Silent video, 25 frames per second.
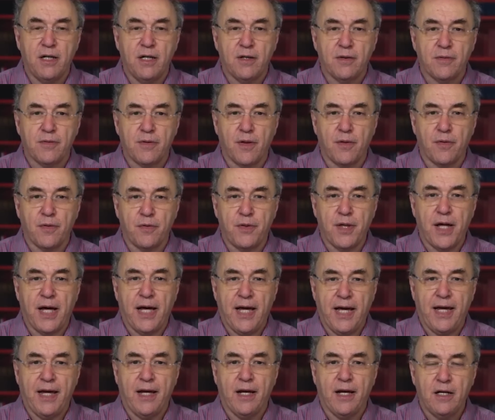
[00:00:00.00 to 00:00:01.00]
that
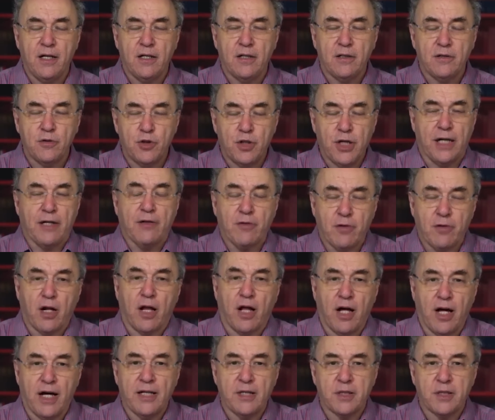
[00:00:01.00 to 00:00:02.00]
they
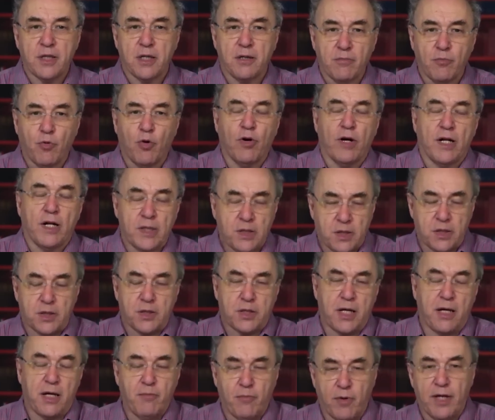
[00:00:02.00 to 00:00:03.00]
generalize in more or less the
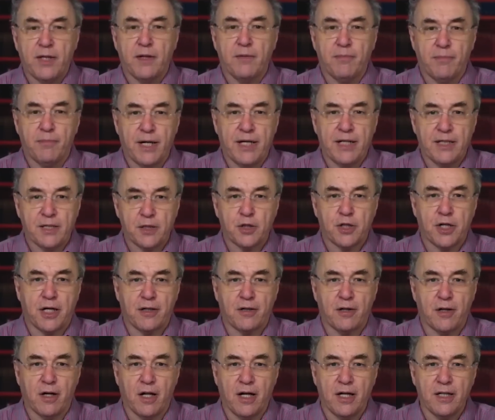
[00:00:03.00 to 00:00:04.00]
same way that brains
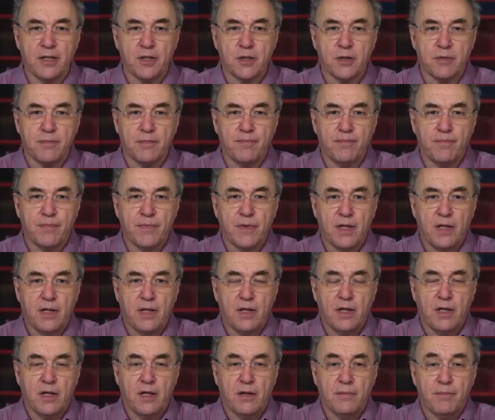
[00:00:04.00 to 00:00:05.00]
generalize.
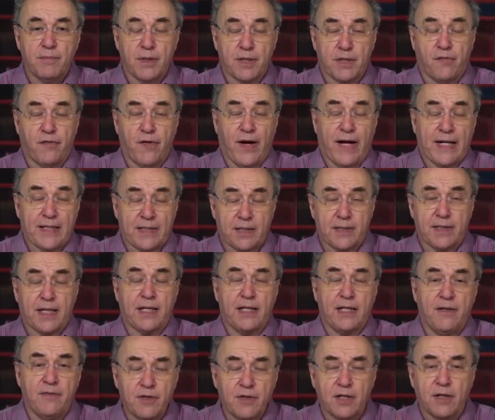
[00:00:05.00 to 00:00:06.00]
But the fact
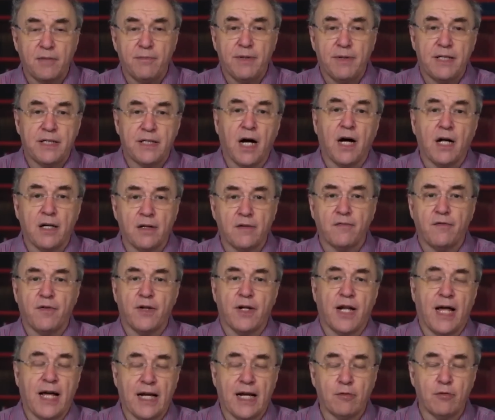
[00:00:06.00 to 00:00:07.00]
that even can be done for
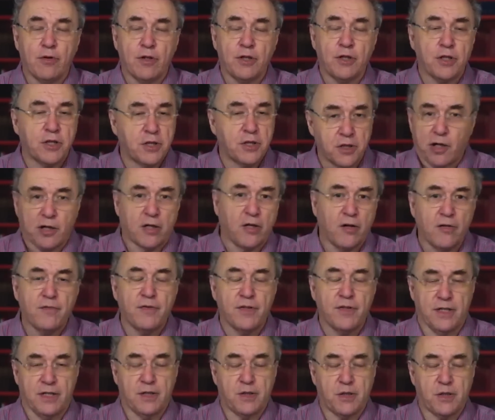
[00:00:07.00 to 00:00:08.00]
language is not
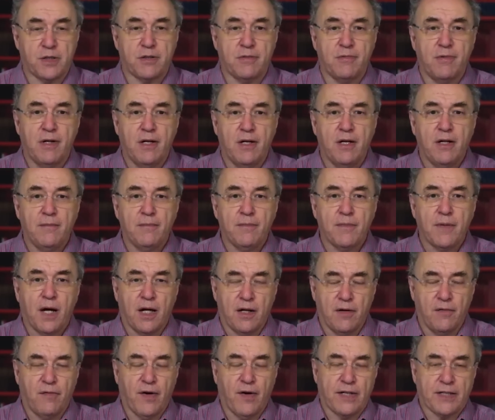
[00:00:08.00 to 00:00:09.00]
obvious.
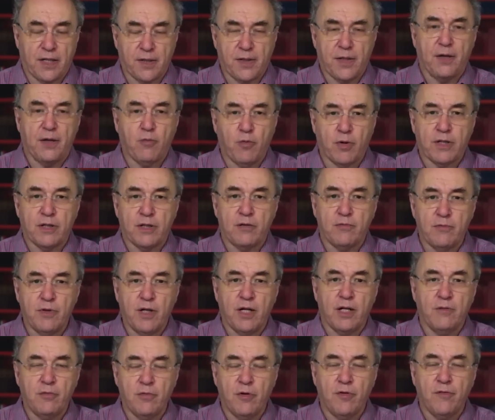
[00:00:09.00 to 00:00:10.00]
And in fact, I think what it
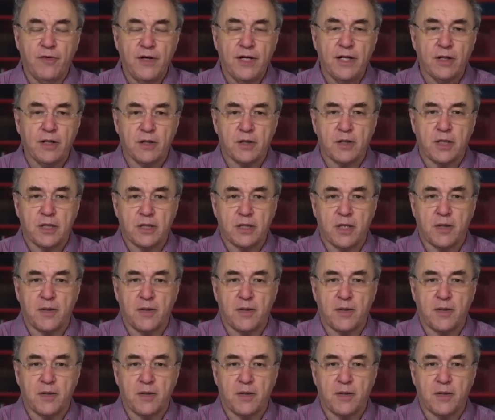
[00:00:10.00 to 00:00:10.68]
really reveals is that